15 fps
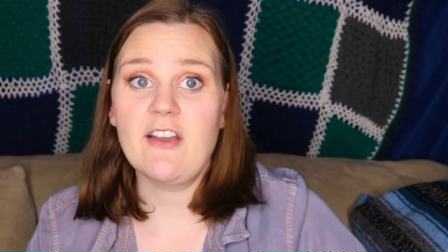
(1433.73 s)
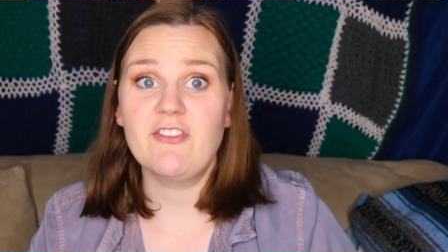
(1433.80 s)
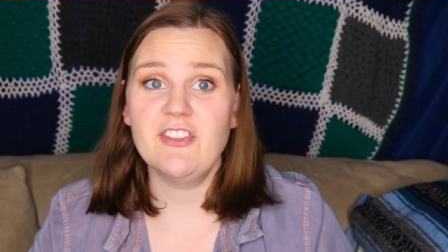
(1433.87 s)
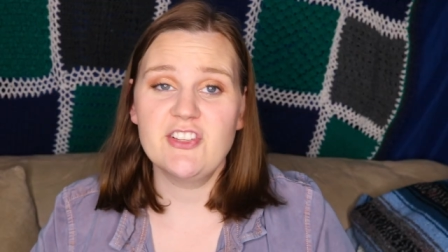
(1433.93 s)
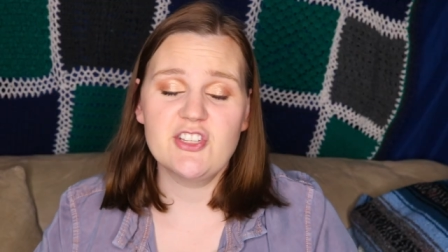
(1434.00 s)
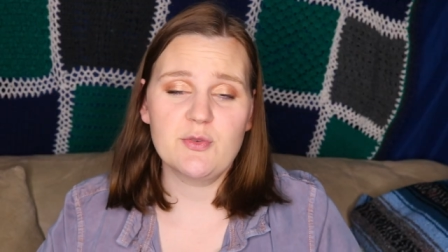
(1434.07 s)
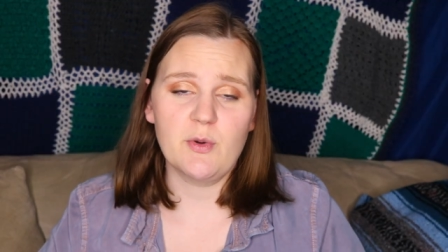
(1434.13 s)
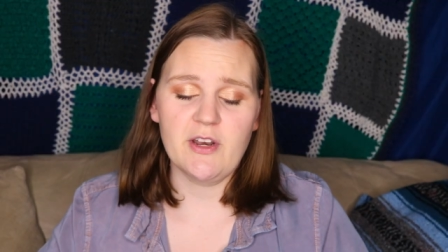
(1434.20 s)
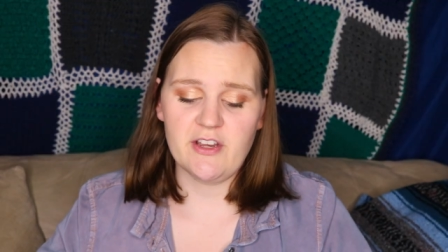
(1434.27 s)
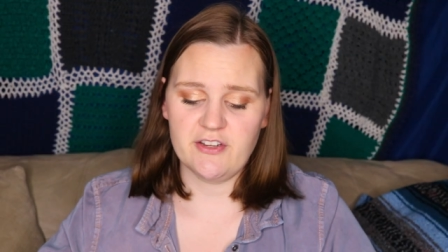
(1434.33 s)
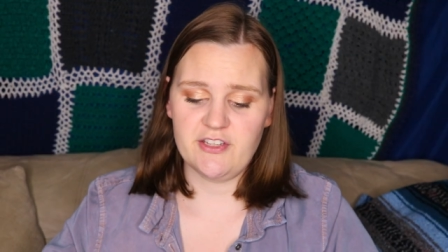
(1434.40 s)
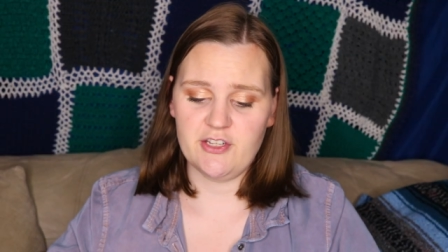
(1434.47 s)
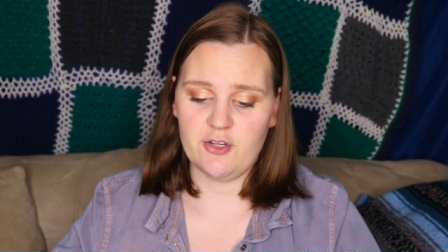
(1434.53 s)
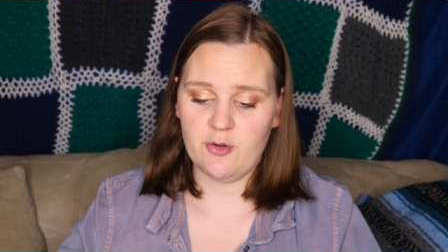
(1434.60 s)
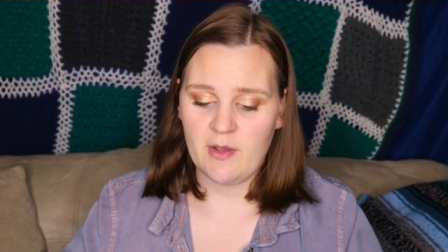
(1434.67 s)
I really just
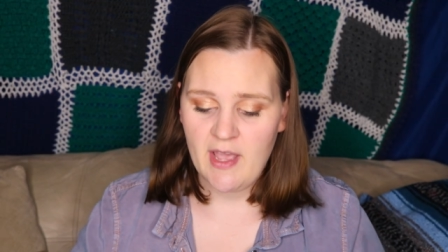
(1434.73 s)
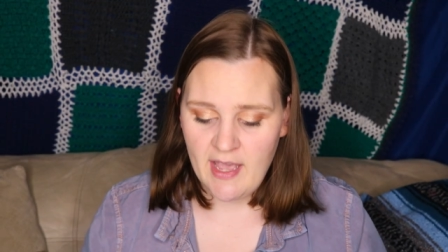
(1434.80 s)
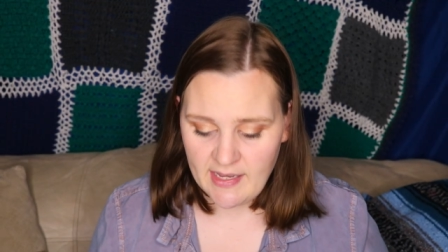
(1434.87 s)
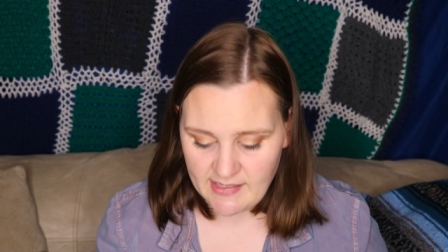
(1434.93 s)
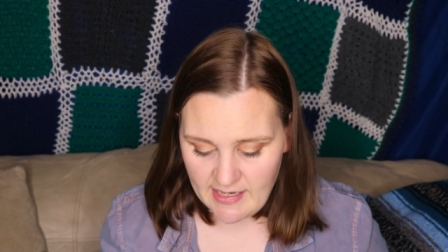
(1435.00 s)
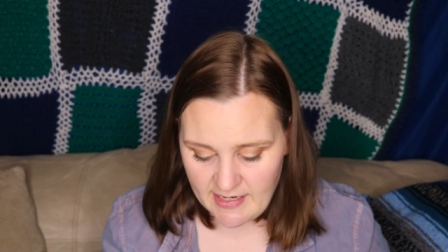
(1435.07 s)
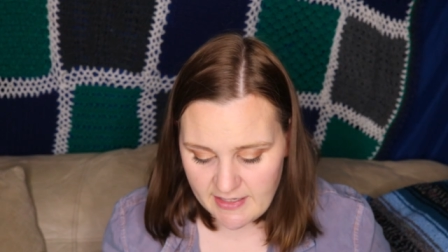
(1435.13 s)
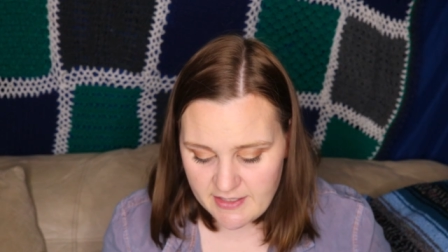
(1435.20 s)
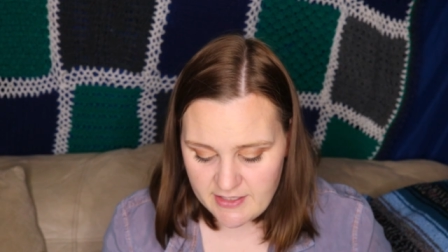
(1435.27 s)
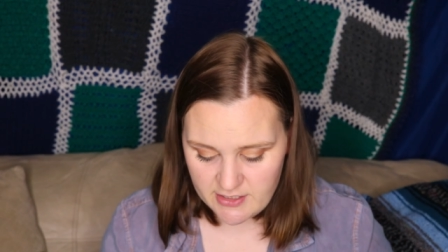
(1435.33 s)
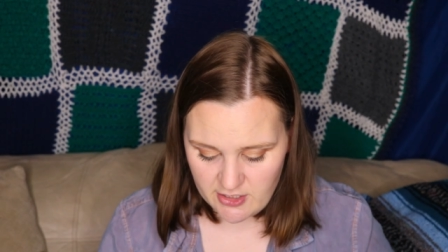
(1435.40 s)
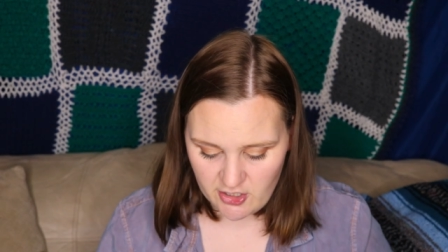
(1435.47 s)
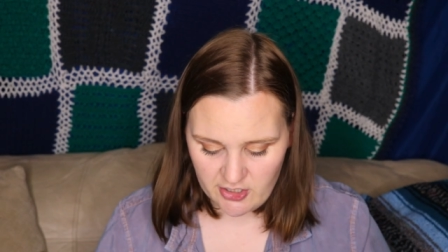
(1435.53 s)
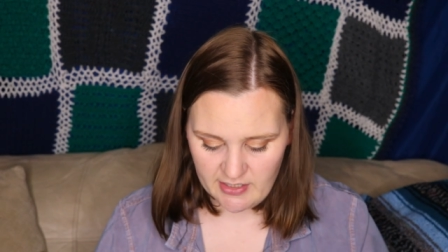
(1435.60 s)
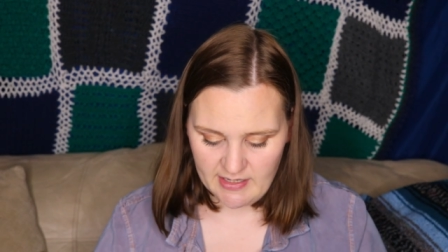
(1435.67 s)
wanted to get it
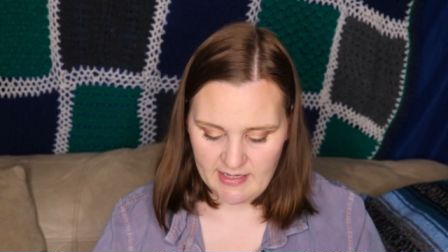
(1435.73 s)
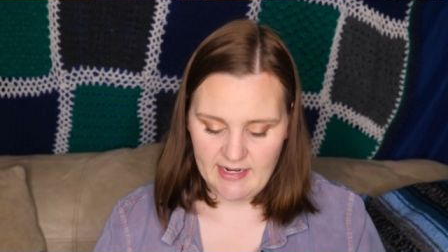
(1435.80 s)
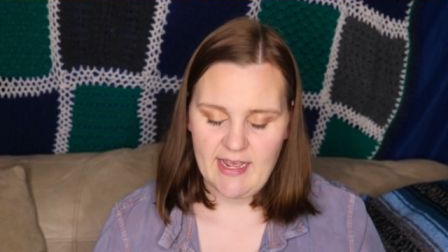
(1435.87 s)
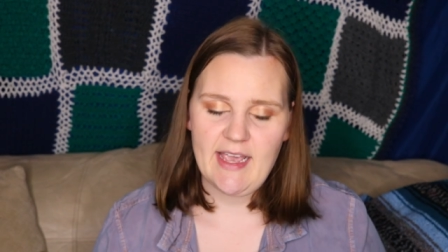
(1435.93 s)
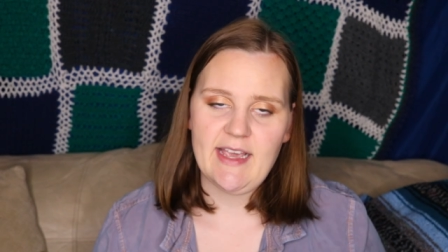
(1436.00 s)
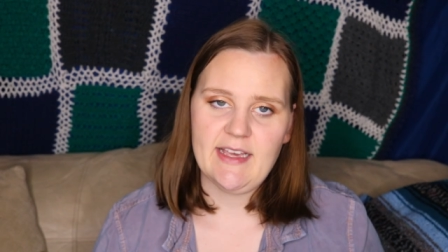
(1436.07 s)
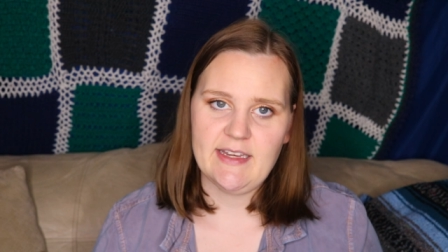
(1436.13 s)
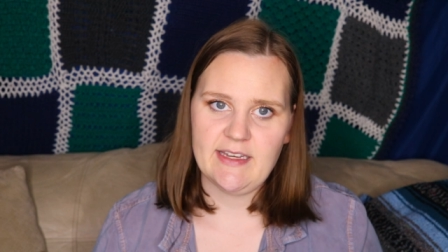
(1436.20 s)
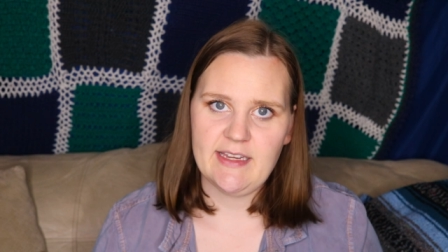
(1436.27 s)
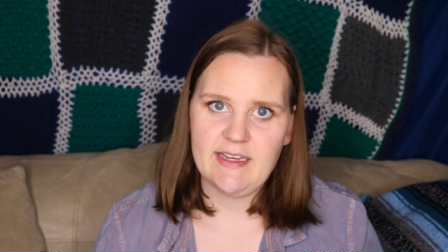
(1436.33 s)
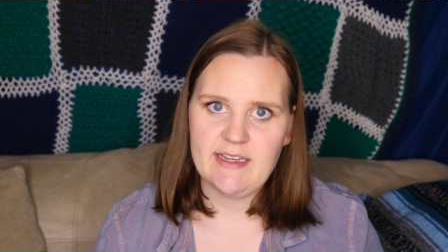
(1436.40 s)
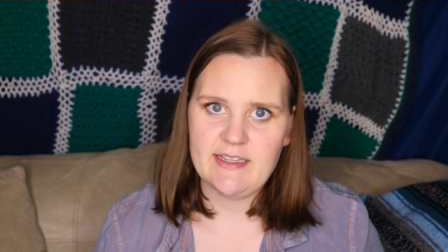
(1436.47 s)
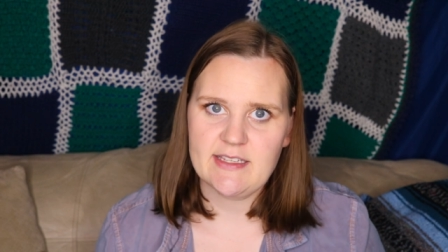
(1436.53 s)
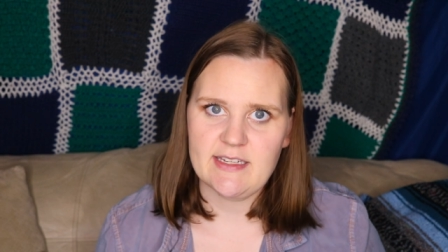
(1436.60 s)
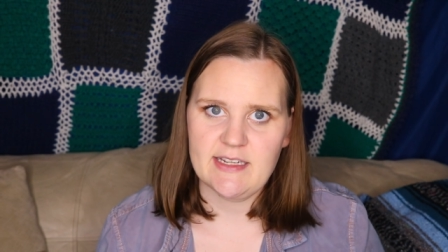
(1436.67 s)
started and
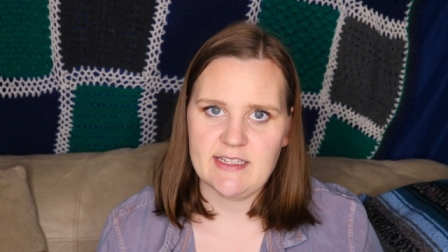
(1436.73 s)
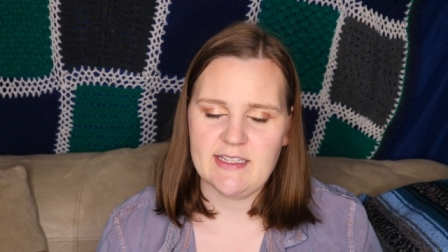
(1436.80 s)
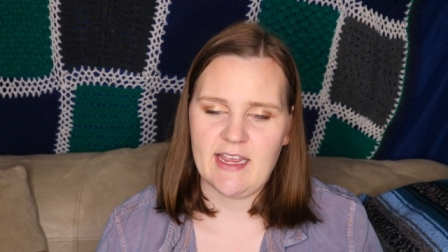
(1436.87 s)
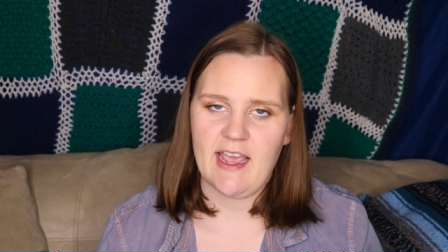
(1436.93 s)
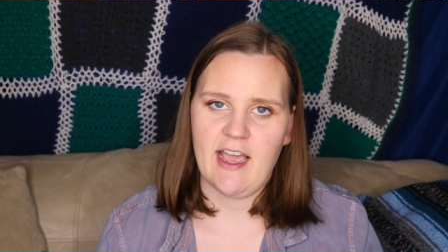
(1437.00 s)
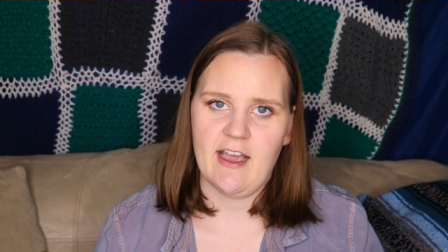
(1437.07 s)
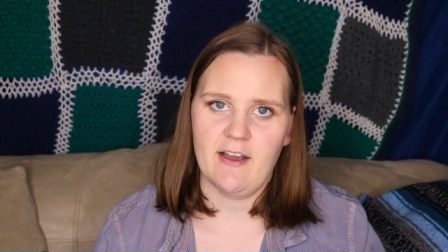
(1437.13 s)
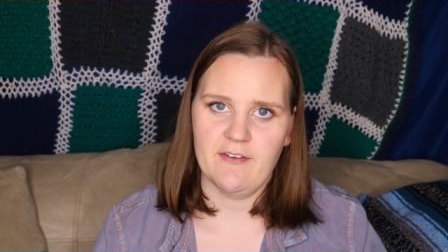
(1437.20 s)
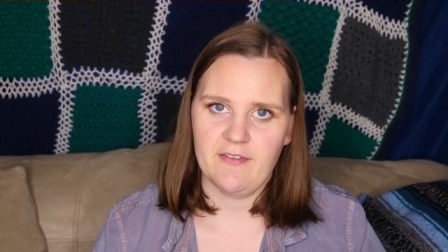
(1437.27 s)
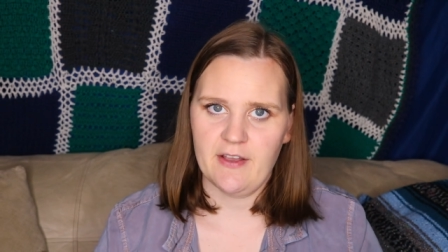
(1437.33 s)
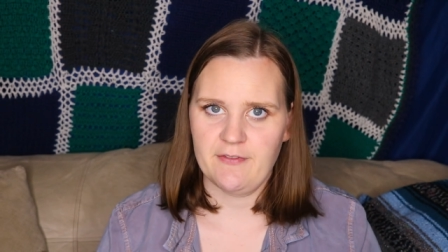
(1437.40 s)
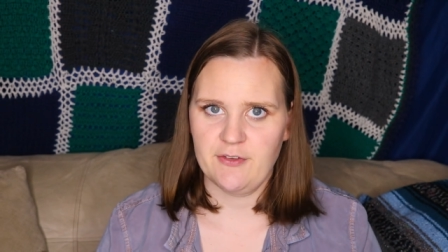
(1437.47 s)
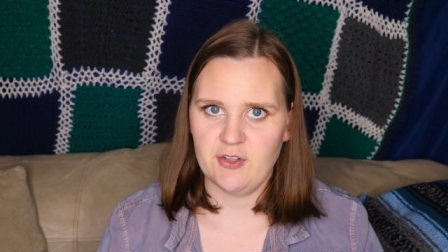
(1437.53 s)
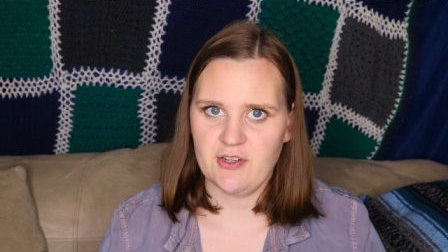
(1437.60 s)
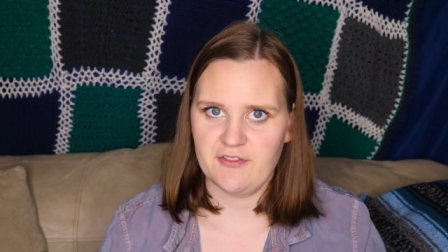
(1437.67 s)
it is nice to have
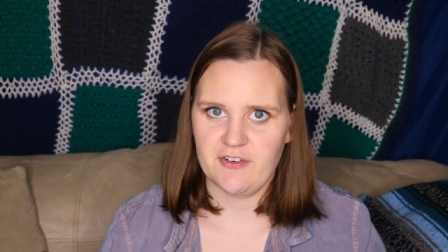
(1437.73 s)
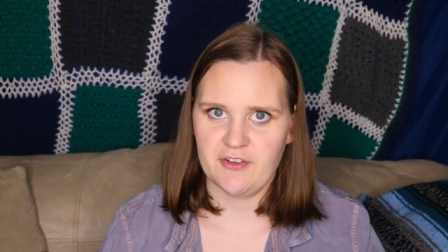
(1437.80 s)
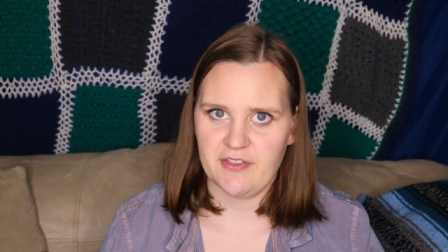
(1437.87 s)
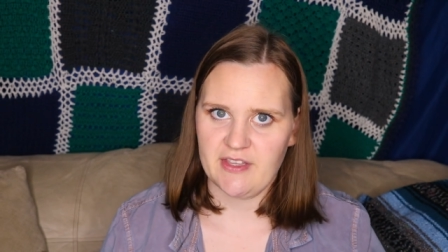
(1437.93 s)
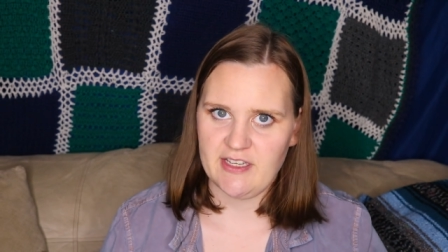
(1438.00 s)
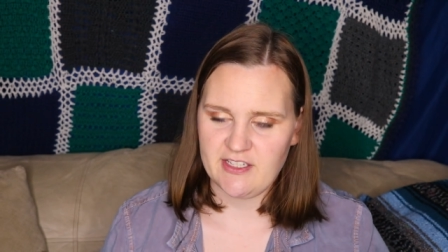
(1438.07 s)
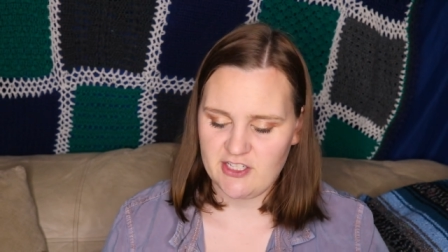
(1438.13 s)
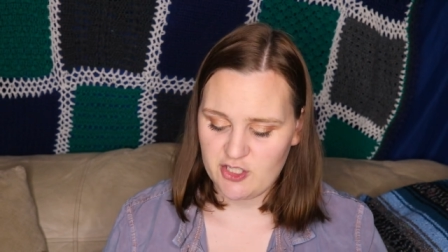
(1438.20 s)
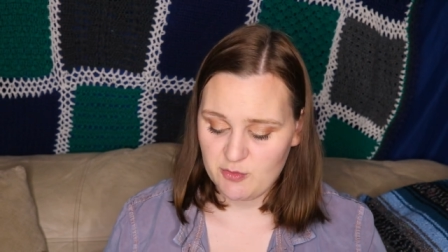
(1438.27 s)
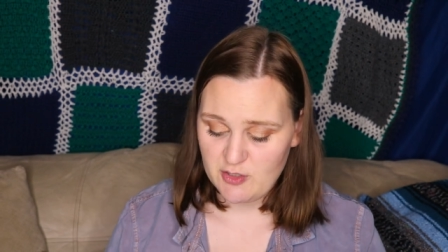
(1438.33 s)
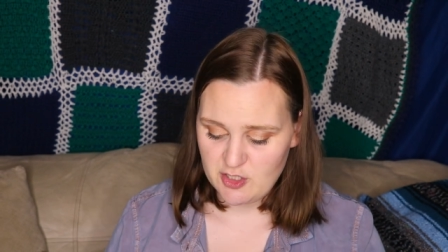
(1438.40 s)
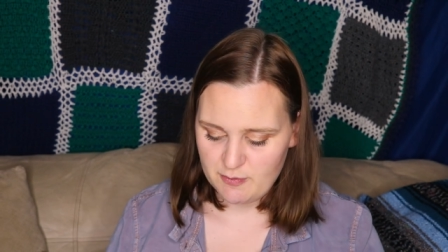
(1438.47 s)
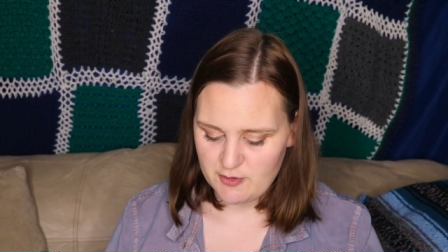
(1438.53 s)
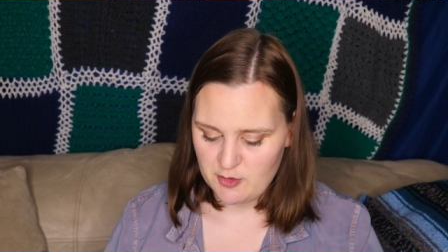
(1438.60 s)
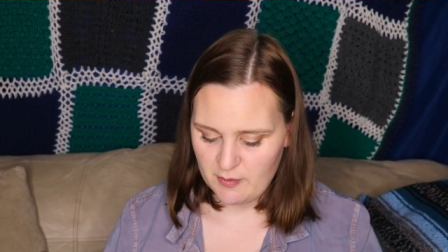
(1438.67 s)
a few different things to
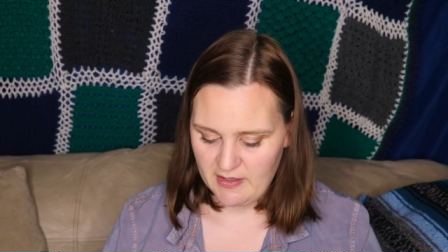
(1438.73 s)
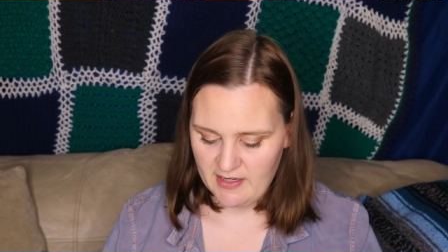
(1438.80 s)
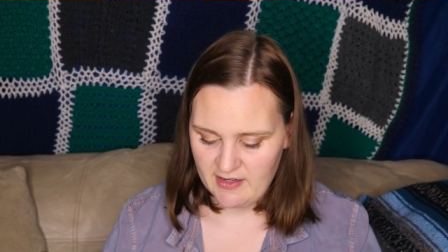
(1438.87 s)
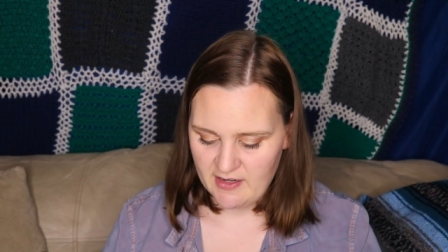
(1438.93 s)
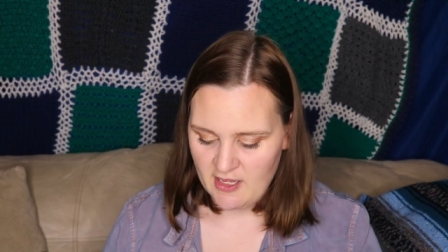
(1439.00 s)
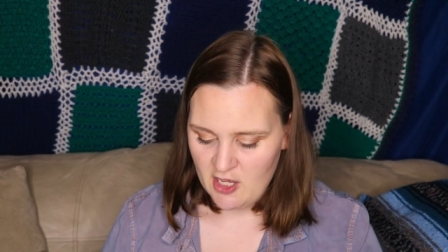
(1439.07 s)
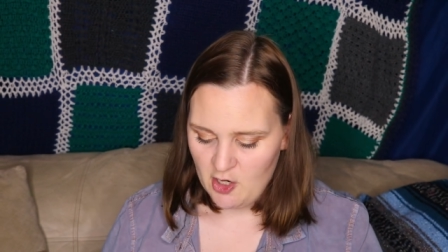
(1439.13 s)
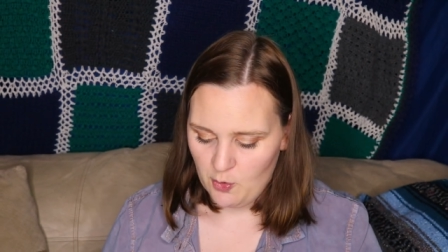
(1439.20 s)
switch between